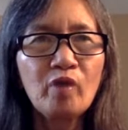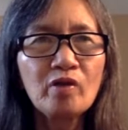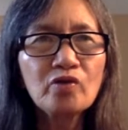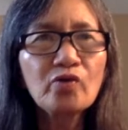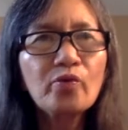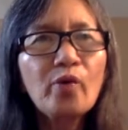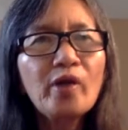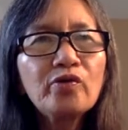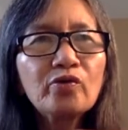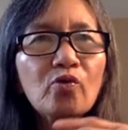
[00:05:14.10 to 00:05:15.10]
So
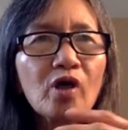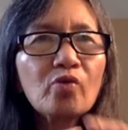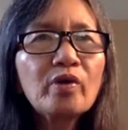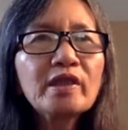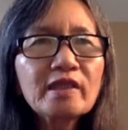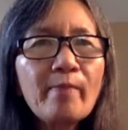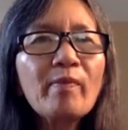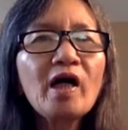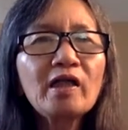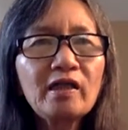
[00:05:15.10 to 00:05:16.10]
when you work with
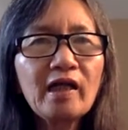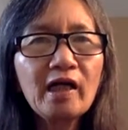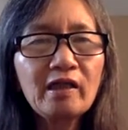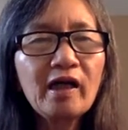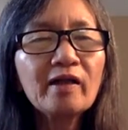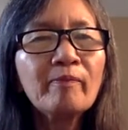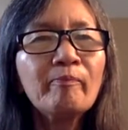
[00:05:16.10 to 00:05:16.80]
somebody like that,